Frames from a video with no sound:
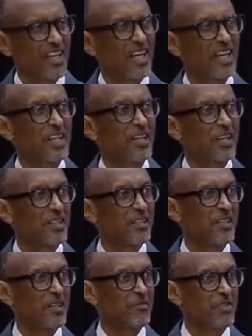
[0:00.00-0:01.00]
And
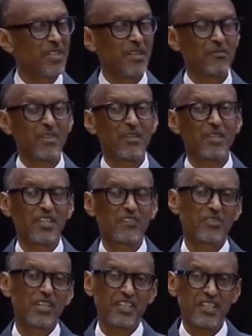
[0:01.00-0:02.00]
again, I
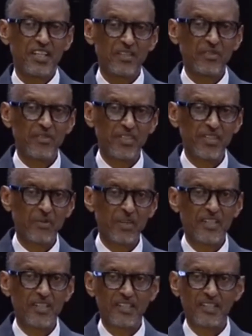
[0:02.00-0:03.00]
first had to say
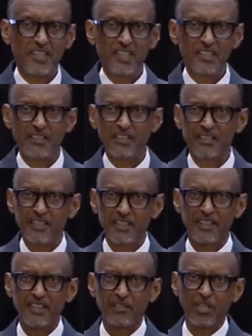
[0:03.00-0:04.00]
what I said,
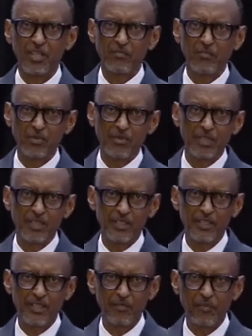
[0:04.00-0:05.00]
and
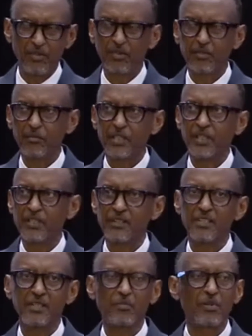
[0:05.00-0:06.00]
I bring
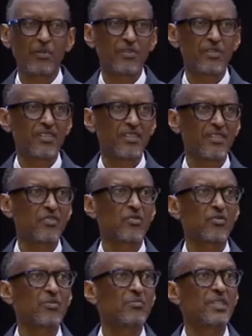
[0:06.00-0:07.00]
this because it
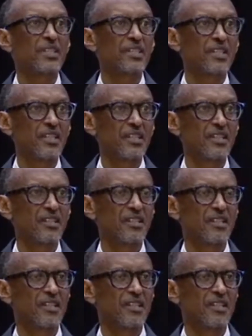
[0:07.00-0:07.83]
should be seen